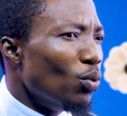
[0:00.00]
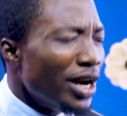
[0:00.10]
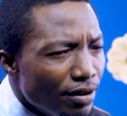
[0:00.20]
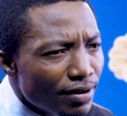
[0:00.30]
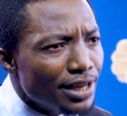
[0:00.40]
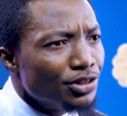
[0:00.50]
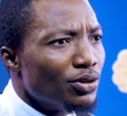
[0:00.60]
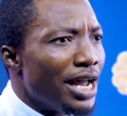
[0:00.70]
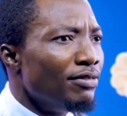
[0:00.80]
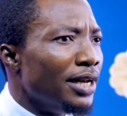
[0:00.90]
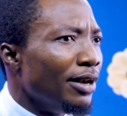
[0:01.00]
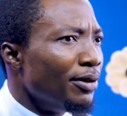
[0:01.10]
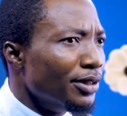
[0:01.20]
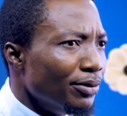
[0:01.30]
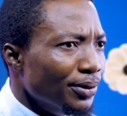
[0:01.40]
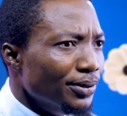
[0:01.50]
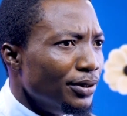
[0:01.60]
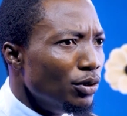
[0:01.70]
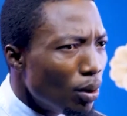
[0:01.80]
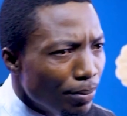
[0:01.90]
Whenever he's driving along the road,
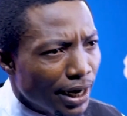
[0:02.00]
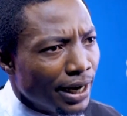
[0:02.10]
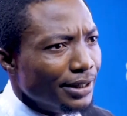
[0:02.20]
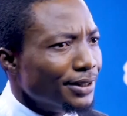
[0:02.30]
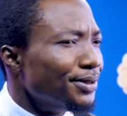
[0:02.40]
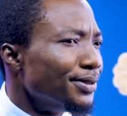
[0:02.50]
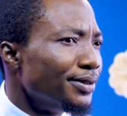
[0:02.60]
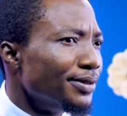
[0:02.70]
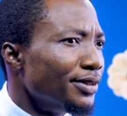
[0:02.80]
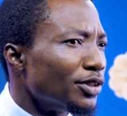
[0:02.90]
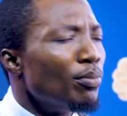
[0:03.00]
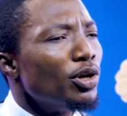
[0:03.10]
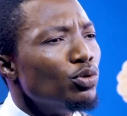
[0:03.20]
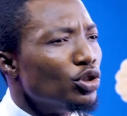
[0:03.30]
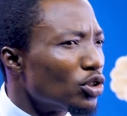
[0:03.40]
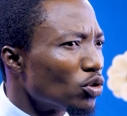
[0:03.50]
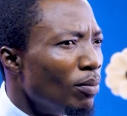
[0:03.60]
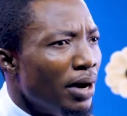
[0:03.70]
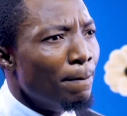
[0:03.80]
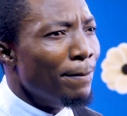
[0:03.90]
you know mainland, somebody will just
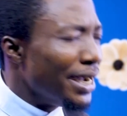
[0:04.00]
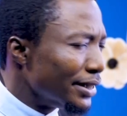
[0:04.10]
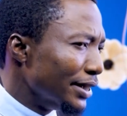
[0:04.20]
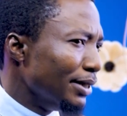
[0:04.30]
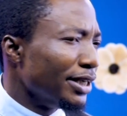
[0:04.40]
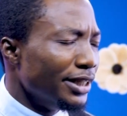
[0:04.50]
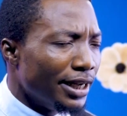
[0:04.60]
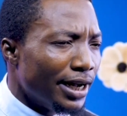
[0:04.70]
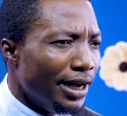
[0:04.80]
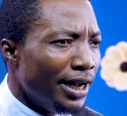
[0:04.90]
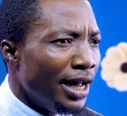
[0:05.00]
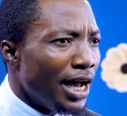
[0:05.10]
come and bash the car.